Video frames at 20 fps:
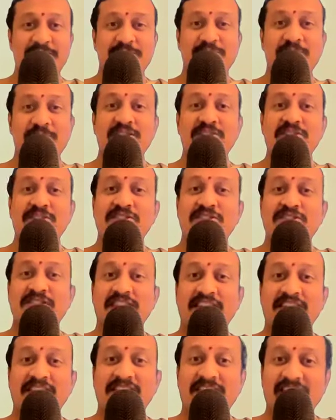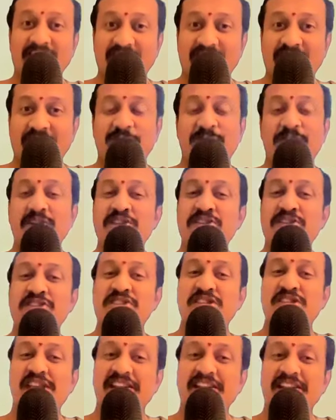Vrishchante
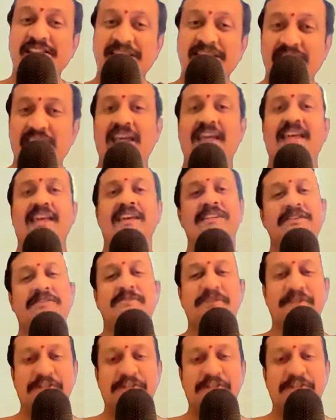iti